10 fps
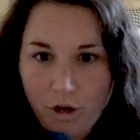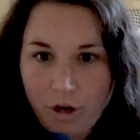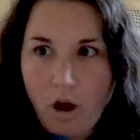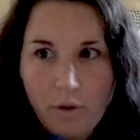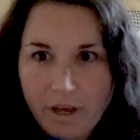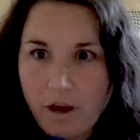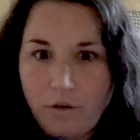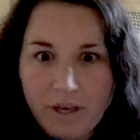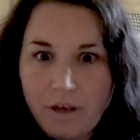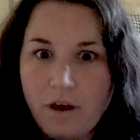we're going,
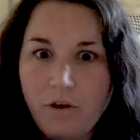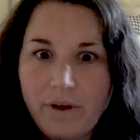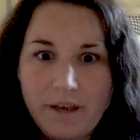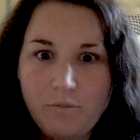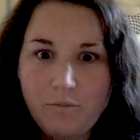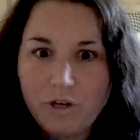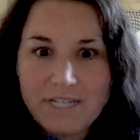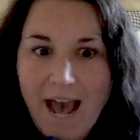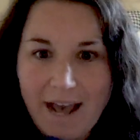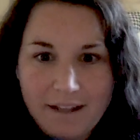going, going, and we're
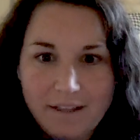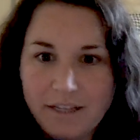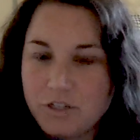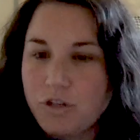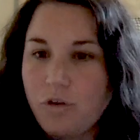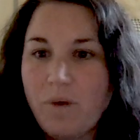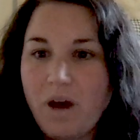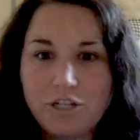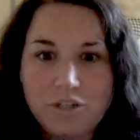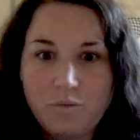tackling so
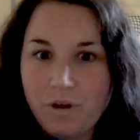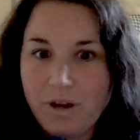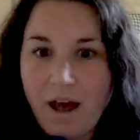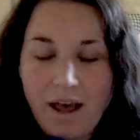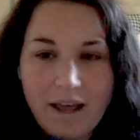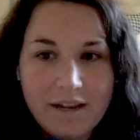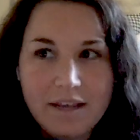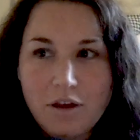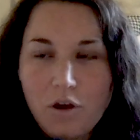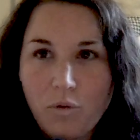much, and we're not
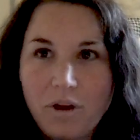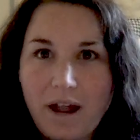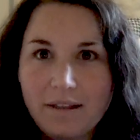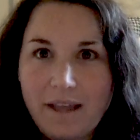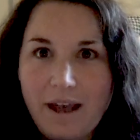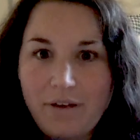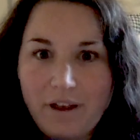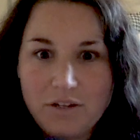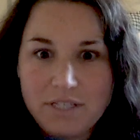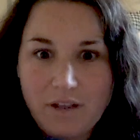we're not
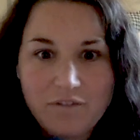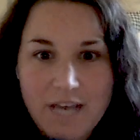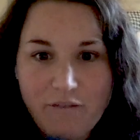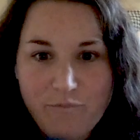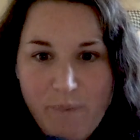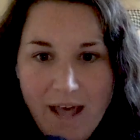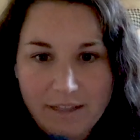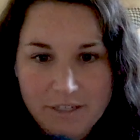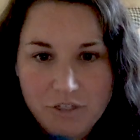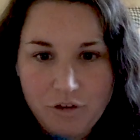allowing ourselves to have
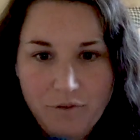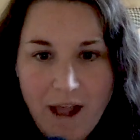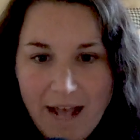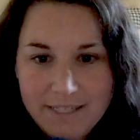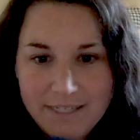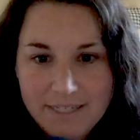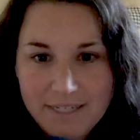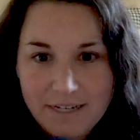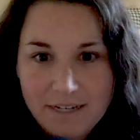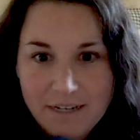balance or
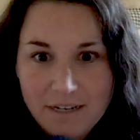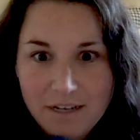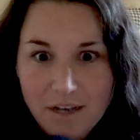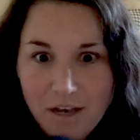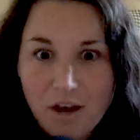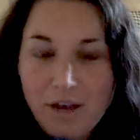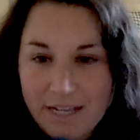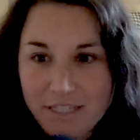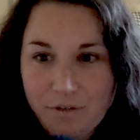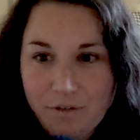rest.
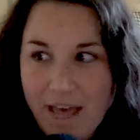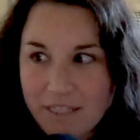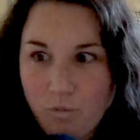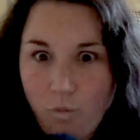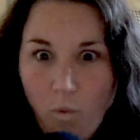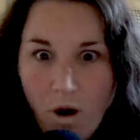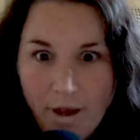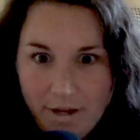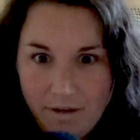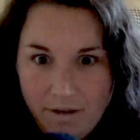Okay, so that's
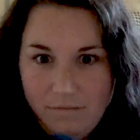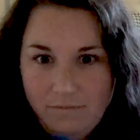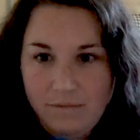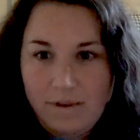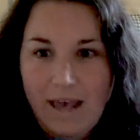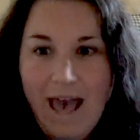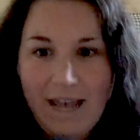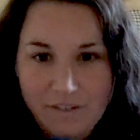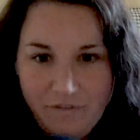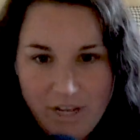one
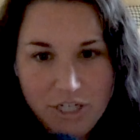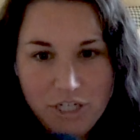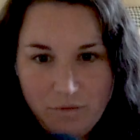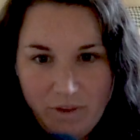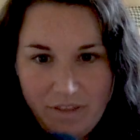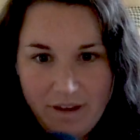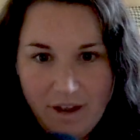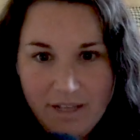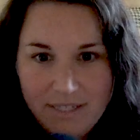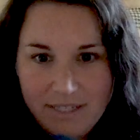activation within
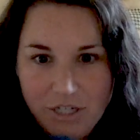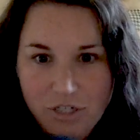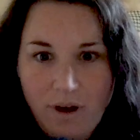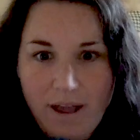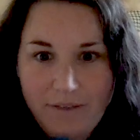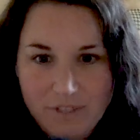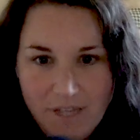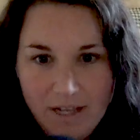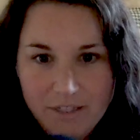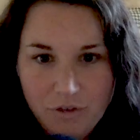us that drives
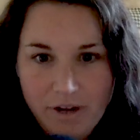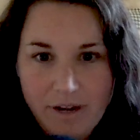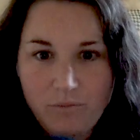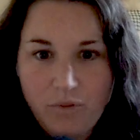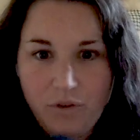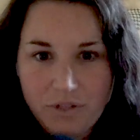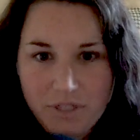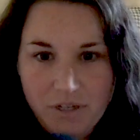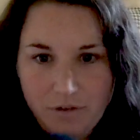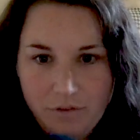us or an
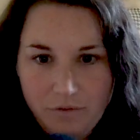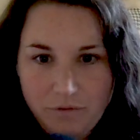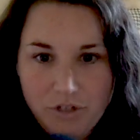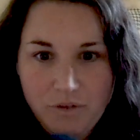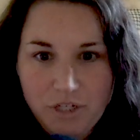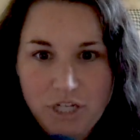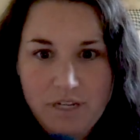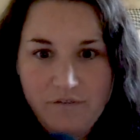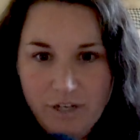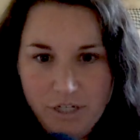impulse to to
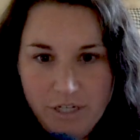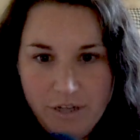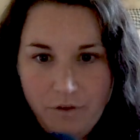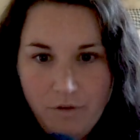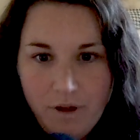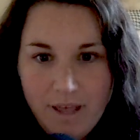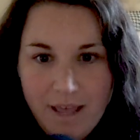achieve and do.